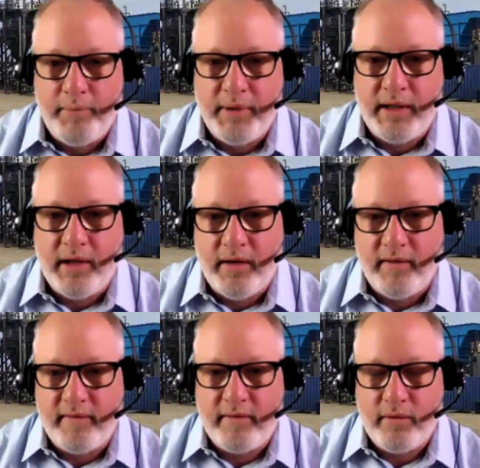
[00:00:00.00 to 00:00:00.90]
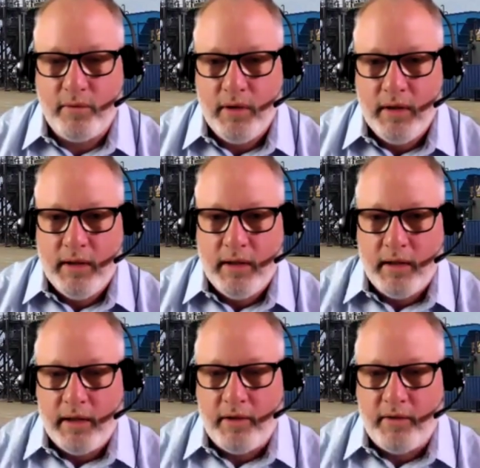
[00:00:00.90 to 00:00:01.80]
because
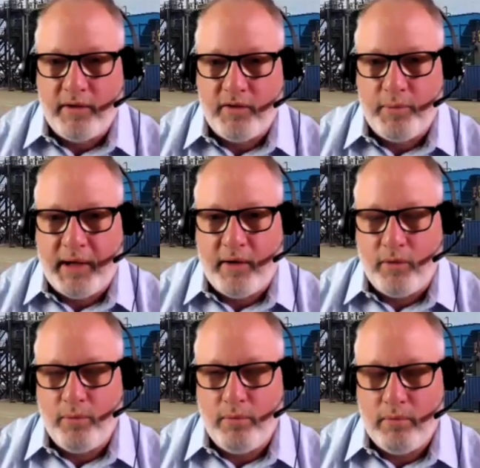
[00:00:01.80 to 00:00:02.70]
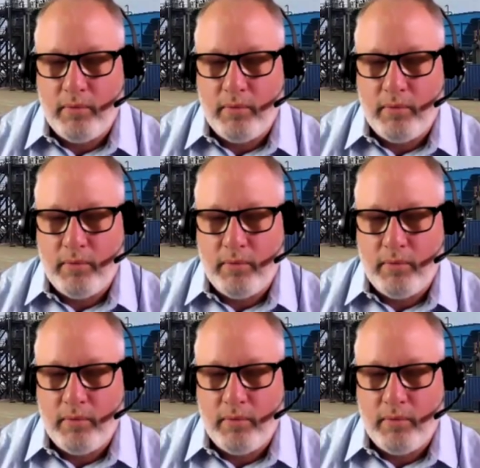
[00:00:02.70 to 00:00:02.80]
there's about